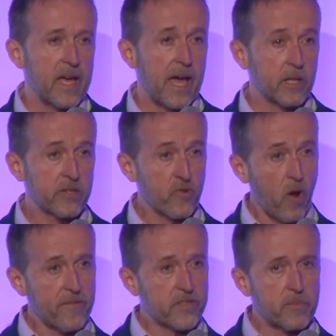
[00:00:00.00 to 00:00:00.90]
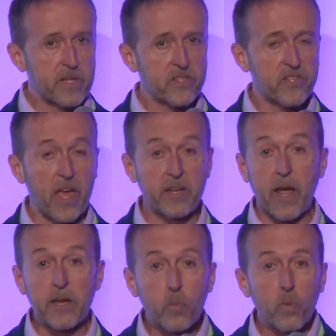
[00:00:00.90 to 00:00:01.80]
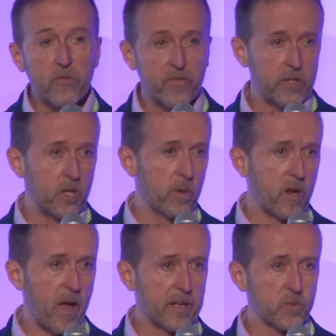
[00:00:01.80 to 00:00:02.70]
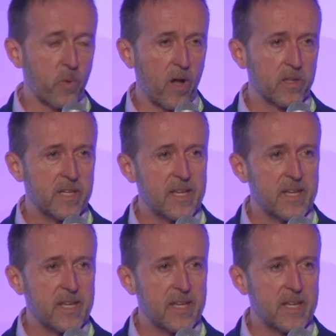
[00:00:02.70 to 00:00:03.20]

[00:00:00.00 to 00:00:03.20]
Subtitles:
And it drives them insane, and it would for you and I as well.